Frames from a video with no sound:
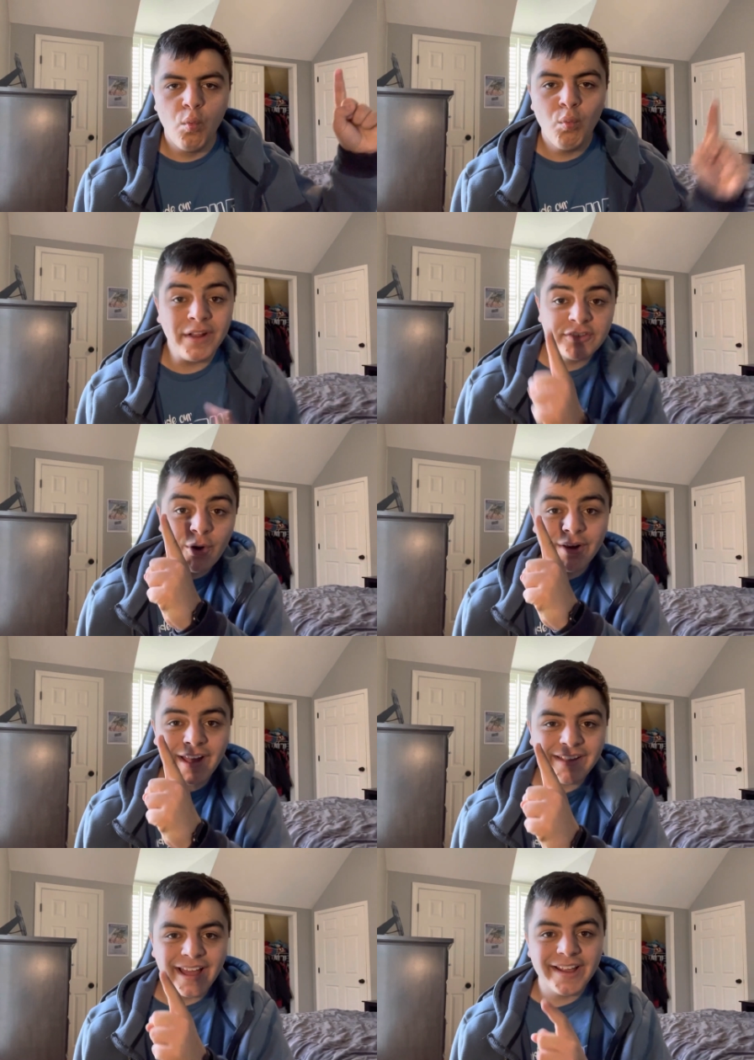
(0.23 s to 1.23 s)
What's going
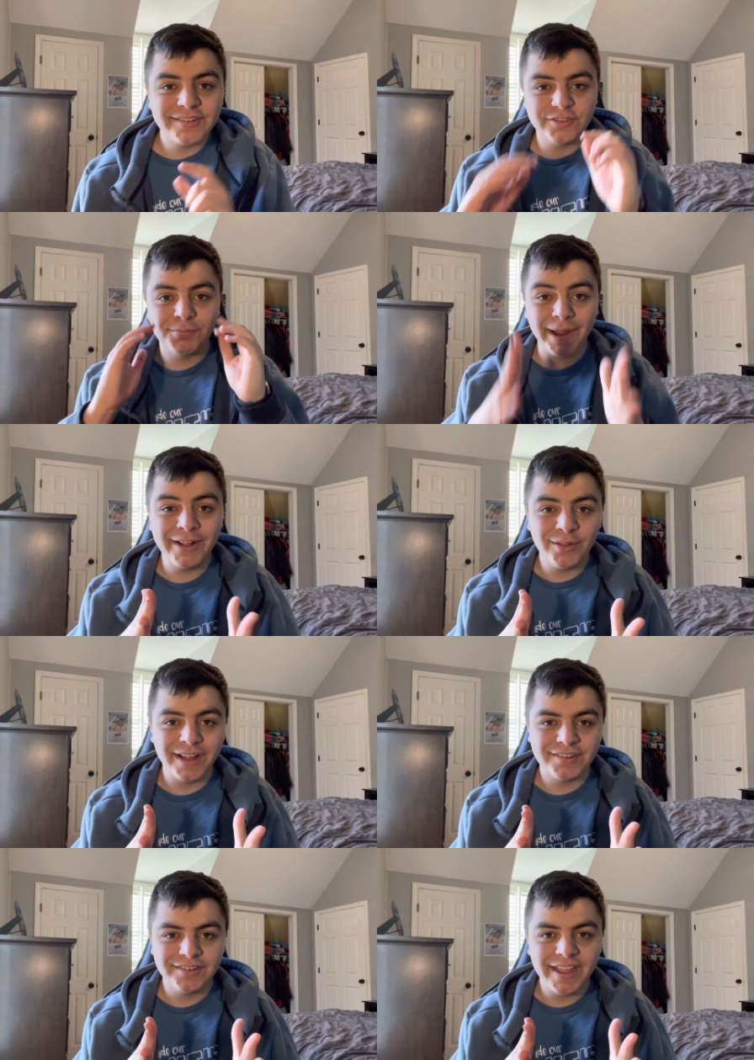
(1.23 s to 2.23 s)
on guys, it's Michael
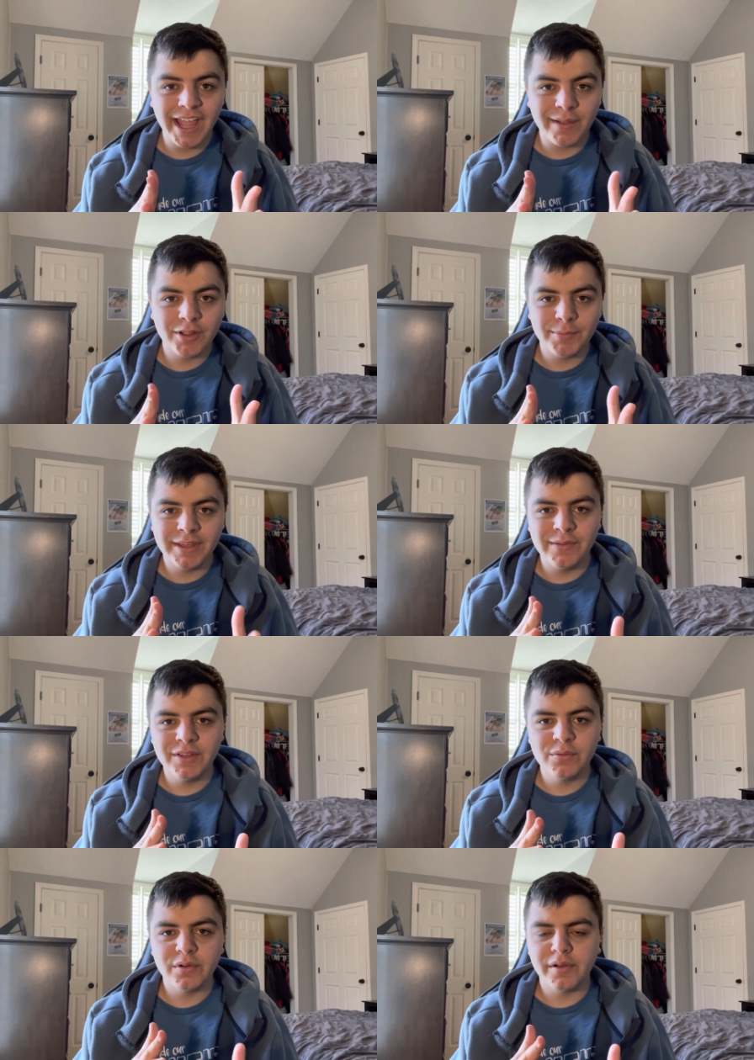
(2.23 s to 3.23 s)
and today I'm going to be giving
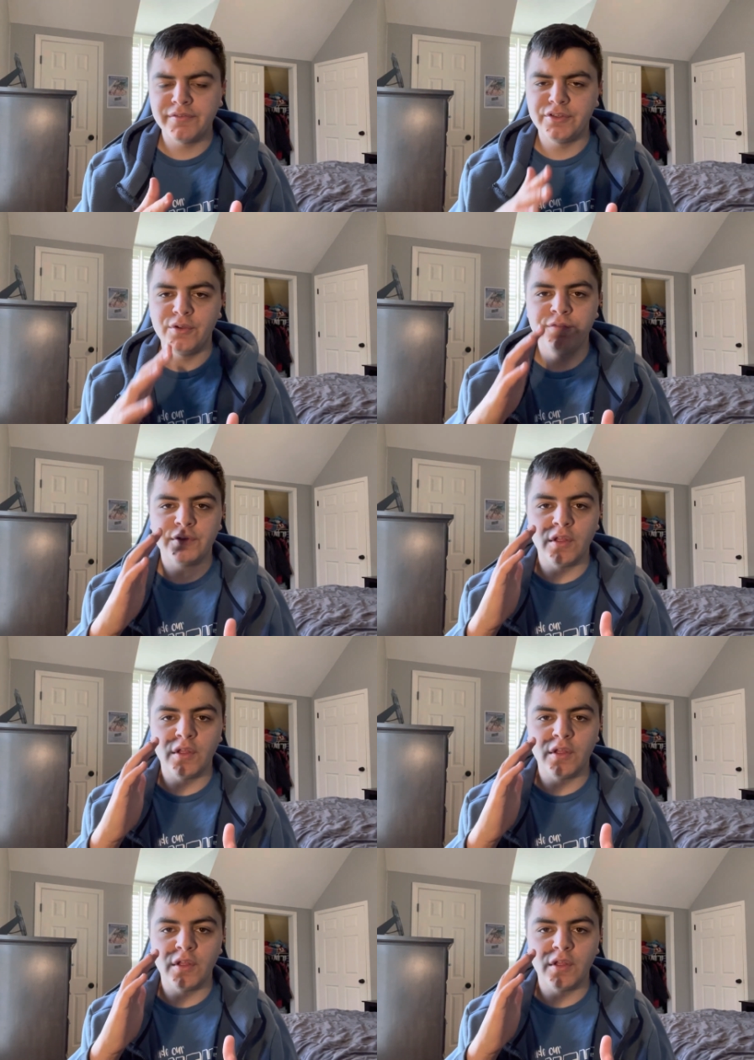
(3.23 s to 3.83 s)
you a review for the